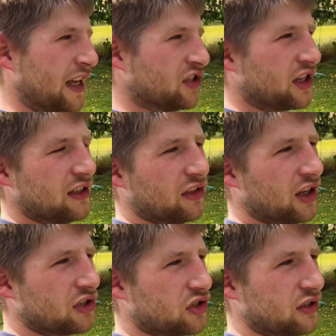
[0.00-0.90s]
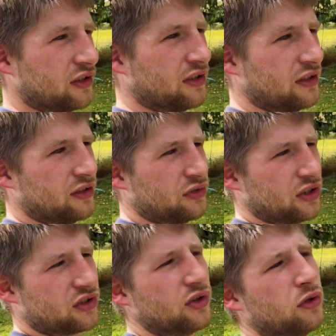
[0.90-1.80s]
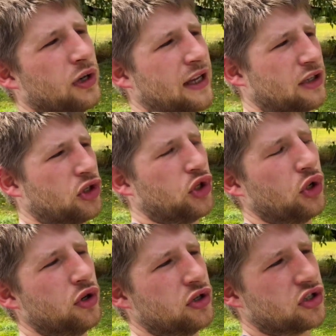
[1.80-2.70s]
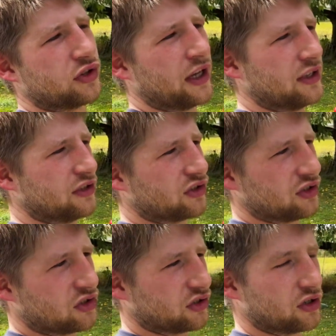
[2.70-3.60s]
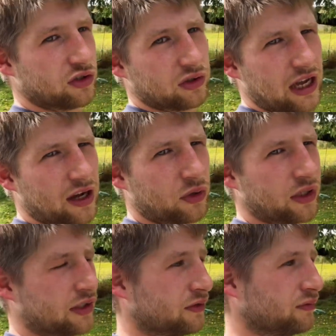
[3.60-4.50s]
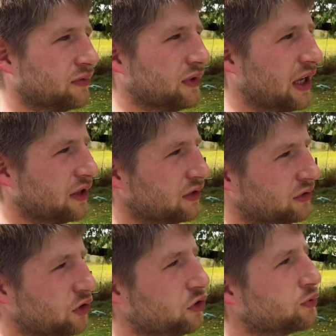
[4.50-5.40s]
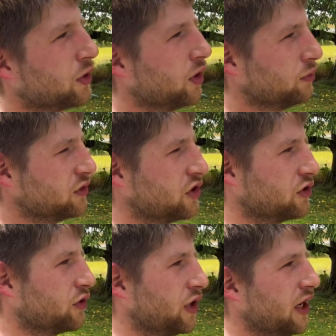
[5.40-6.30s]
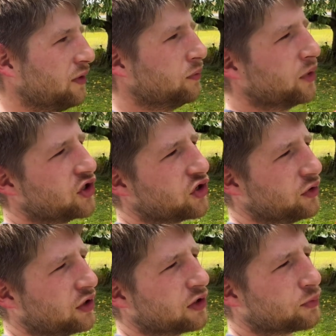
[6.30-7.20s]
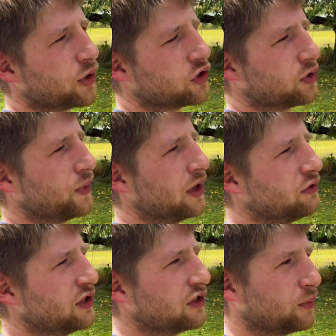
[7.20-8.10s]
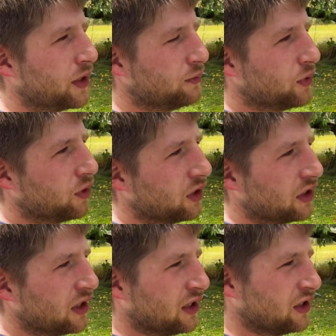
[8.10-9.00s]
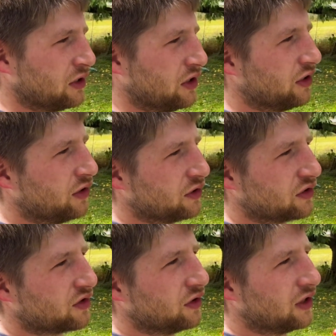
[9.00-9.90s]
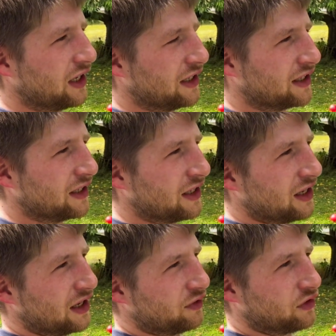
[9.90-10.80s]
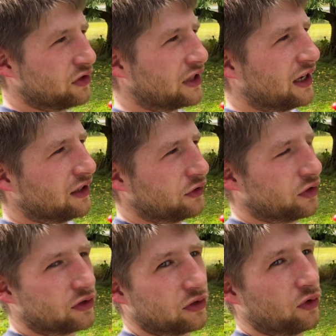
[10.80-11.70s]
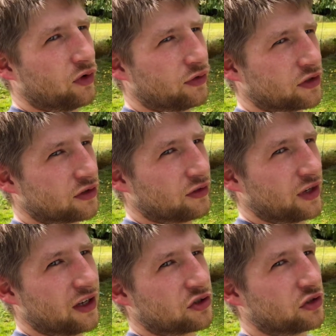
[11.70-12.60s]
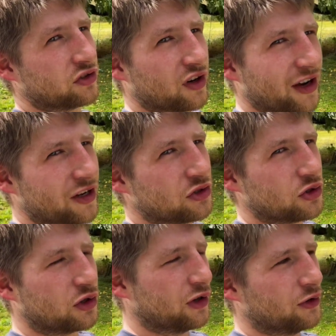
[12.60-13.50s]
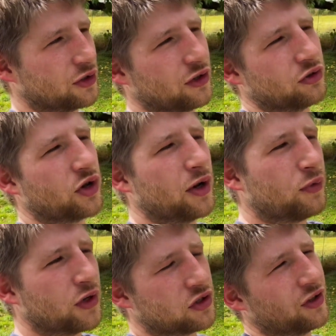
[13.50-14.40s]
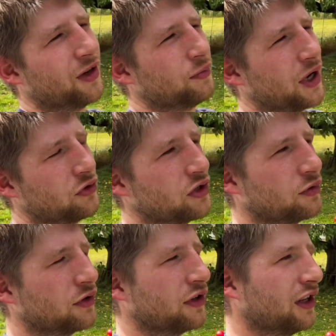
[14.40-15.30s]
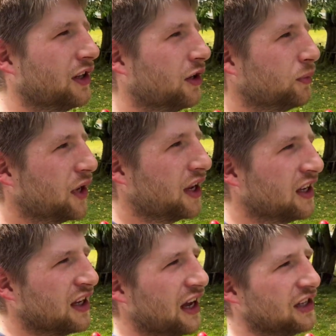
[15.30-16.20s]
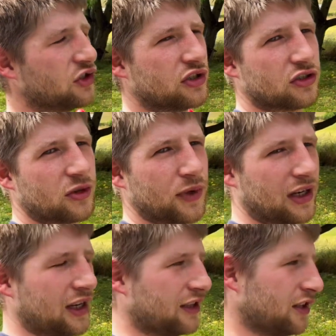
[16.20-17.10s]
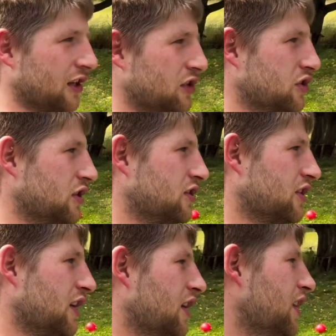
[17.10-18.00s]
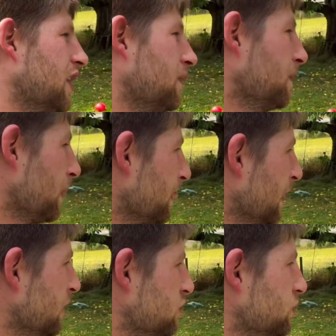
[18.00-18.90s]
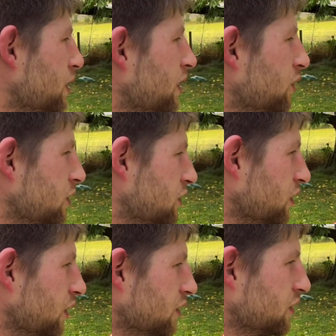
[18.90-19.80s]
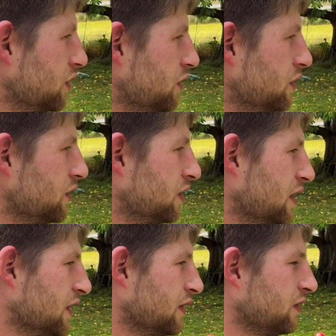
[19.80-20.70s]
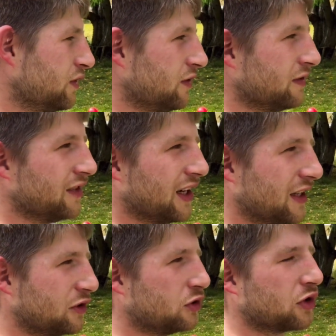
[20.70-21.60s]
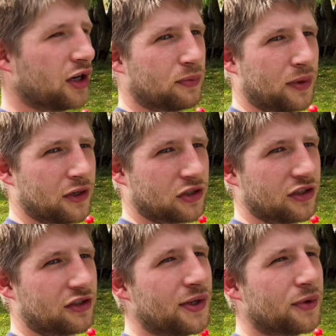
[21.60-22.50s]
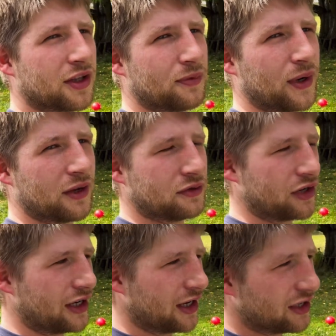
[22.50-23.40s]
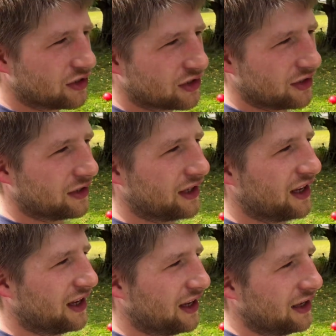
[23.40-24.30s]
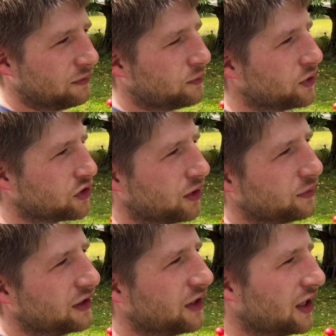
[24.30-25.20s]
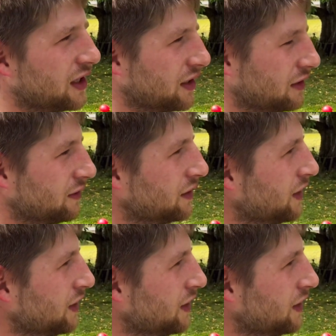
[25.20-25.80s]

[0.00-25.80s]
saying that, there's no like huge things that she's going out and like huge problems she's creating, but she does push her boundaries a bit more, you know. So like if you tell her not to go over there, she'll start inching closer and try to push that boundary with you a little bit. And she's just a bit like that. She's one of those dogs who they like to try and push to see where the boundary is and push up to that. And